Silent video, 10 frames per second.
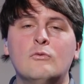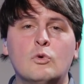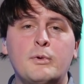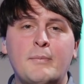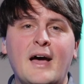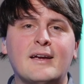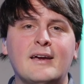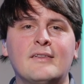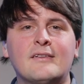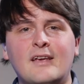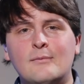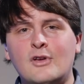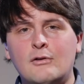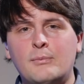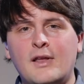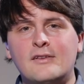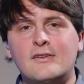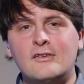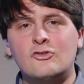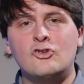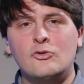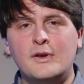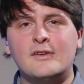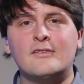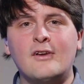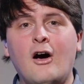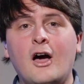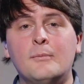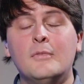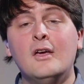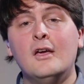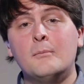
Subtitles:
We'll be back in the same time and place in 2 weeks' time,